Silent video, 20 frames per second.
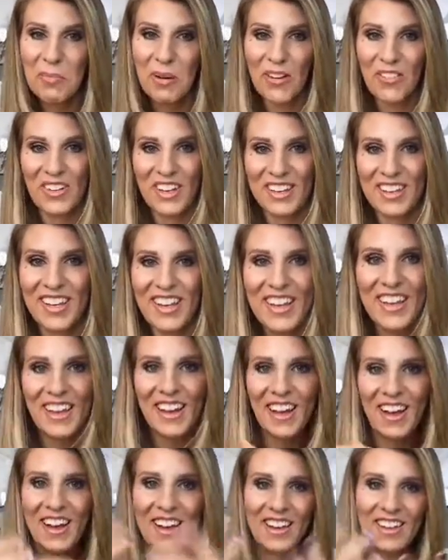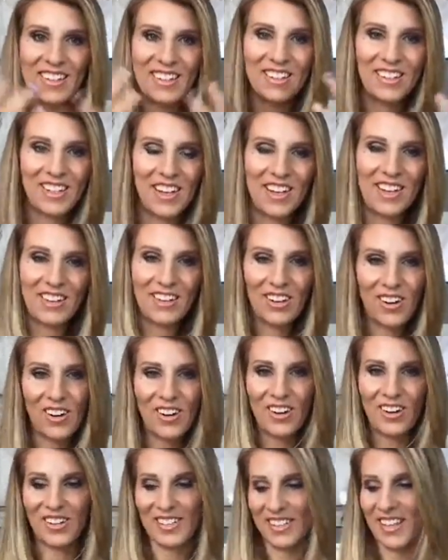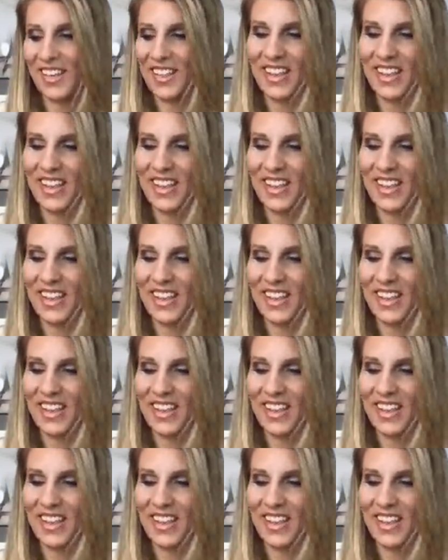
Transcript: Perfectly Undone curls.